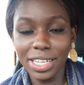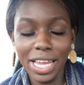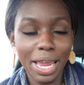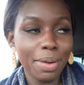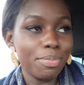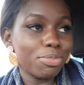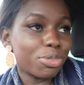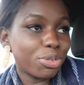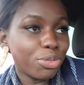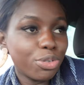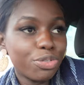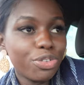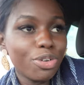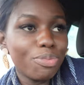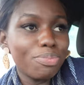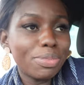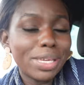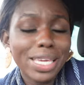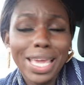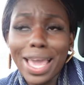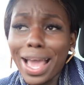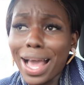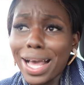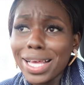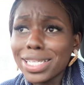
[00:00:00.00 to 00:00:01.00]
came through for
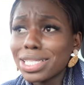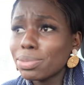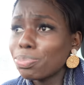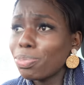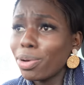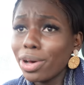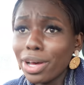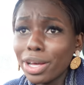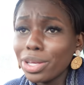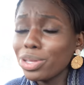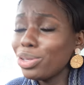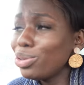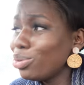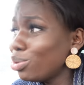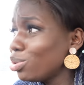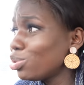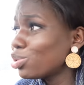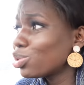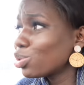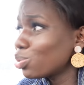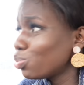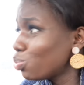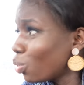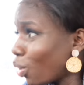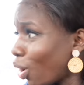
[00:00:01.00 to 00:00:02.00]
me as per
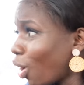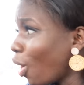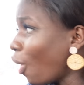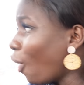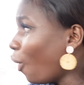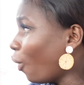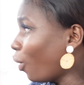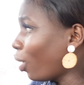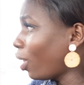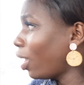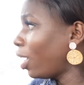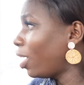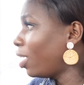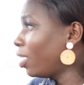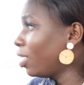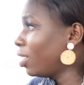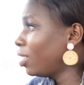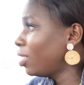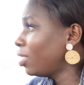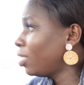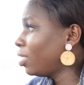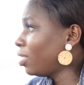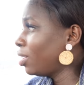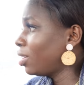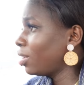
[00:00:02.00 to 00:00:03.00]
usual.
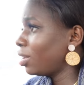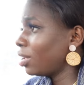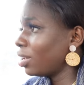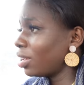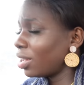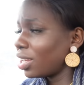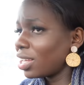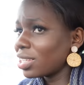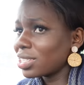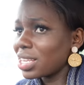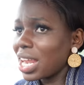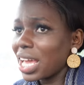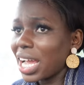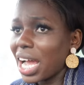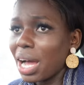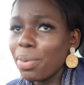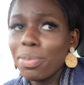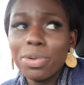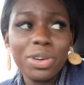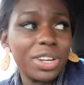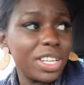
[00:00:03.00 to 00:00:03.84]
It's like I'm